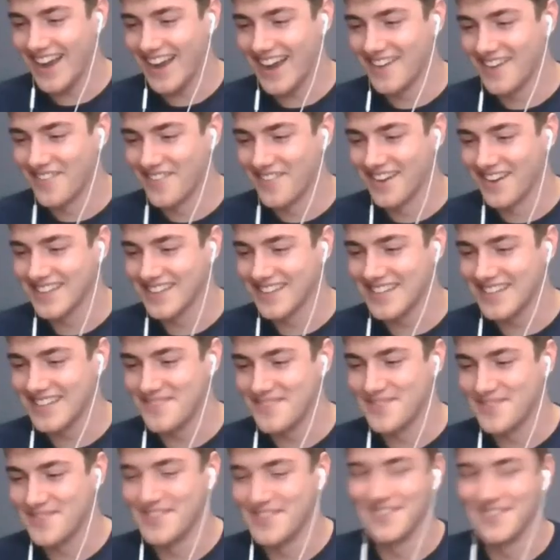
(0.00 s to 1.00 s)
want to keep you
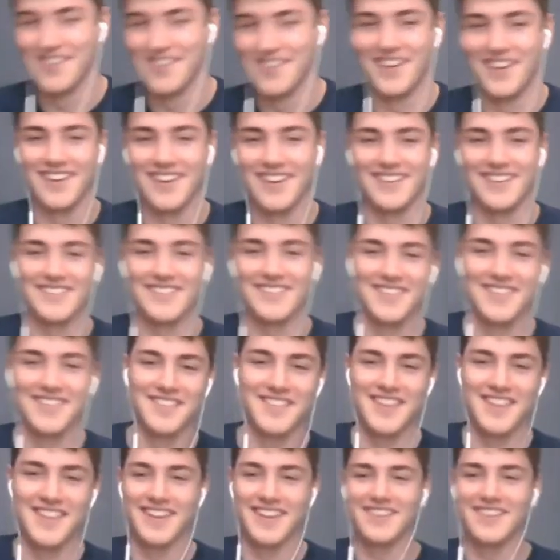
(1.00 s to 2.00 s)
too long. So
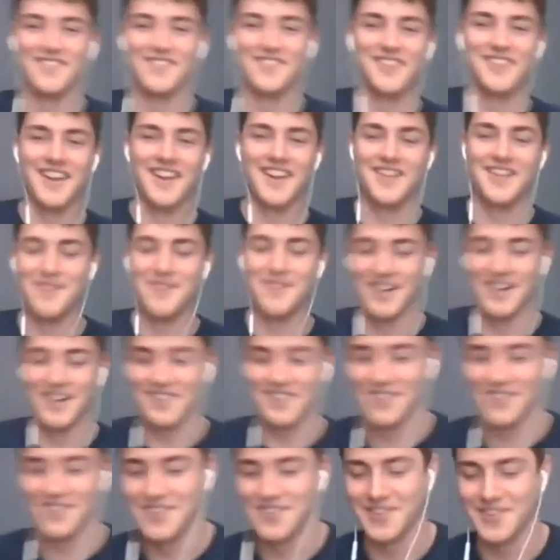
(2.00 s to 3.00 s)
thank yeah, you very good. much for
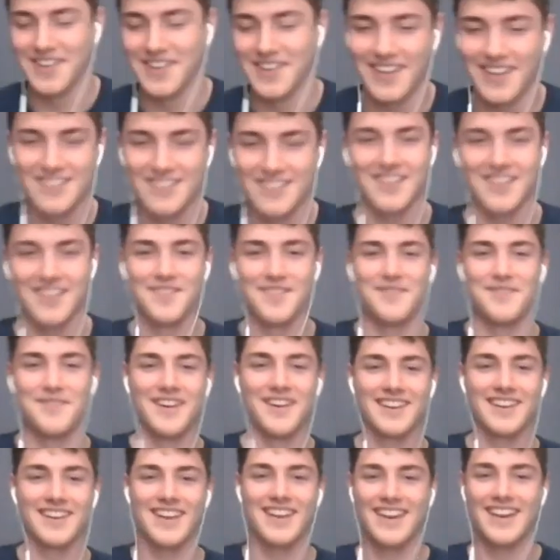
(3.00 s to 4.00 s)
joining us on the thank podcast.
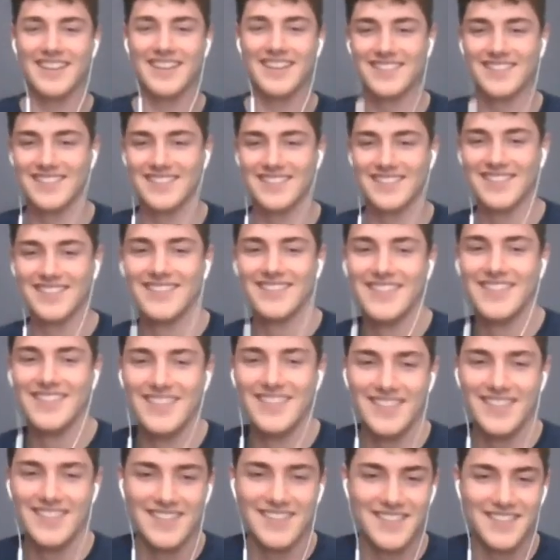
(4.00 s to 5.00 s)
You.
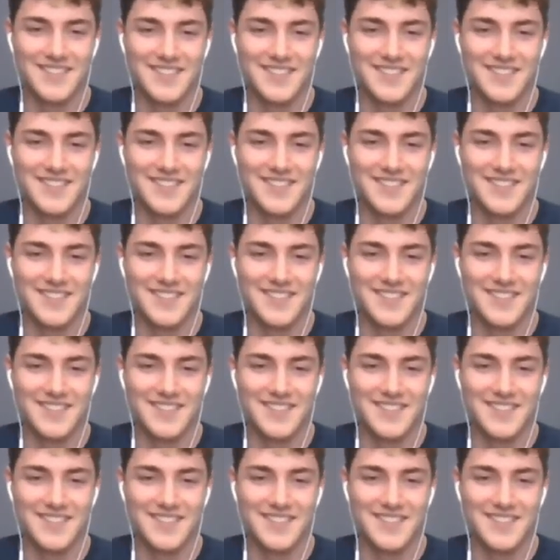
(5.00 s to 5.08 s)
Yes,